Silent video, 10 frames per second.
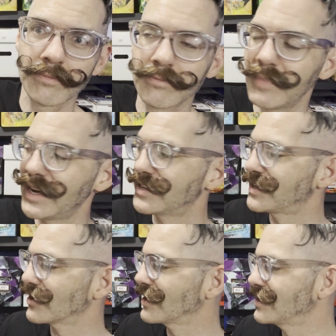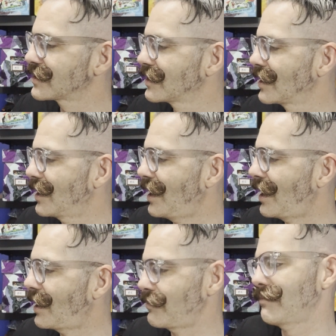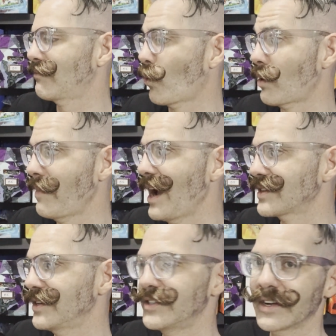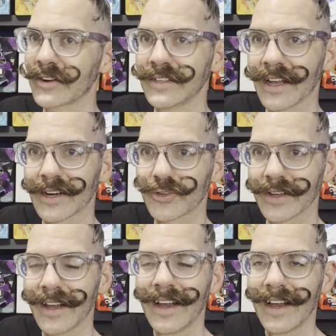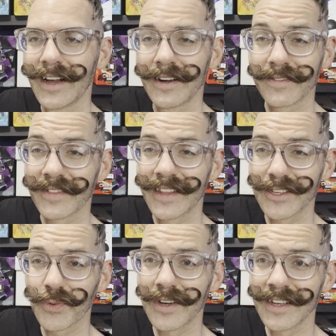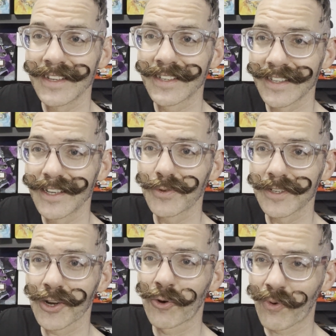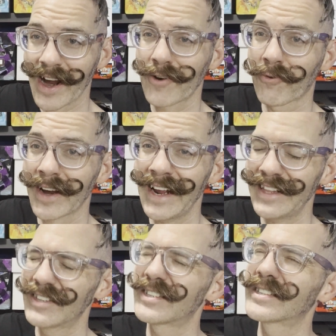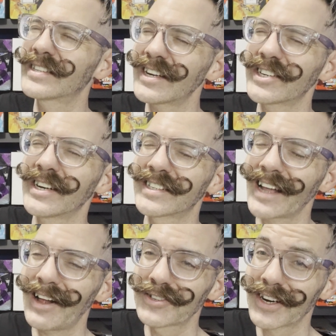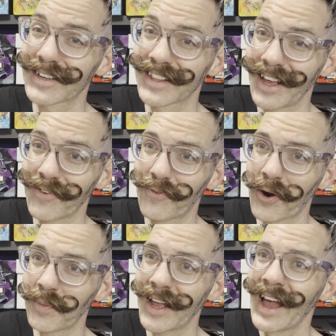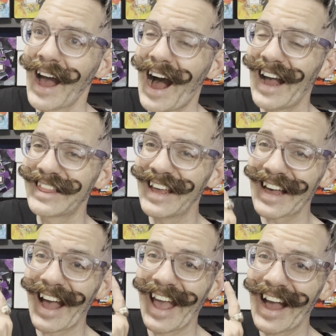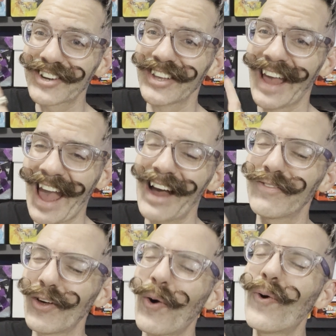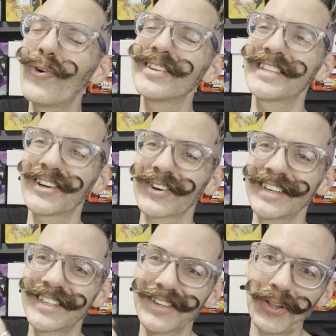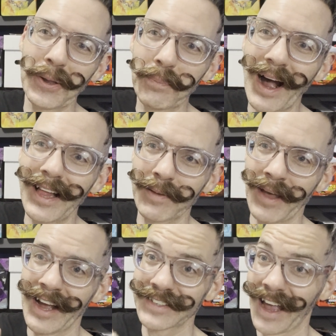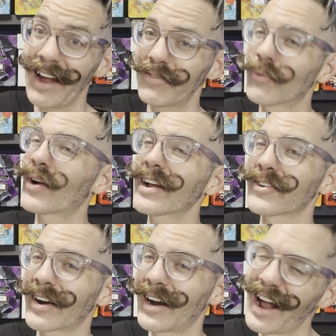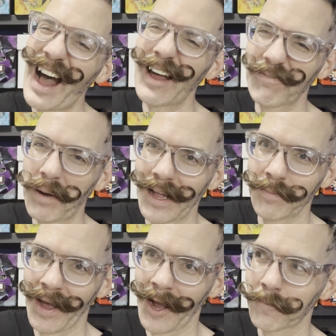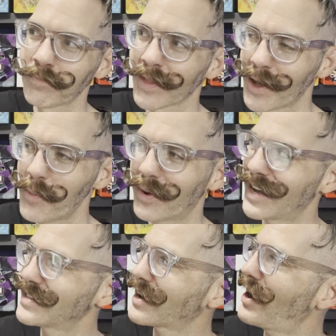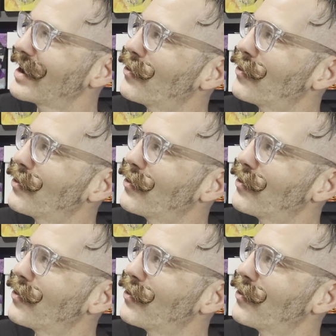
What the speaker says: mini-series, or maxi-series actually. This was a great read. Such a nostalgic thing for me. I think I actually have the whole series still in polybags. I have the regular out of polybag, but as I got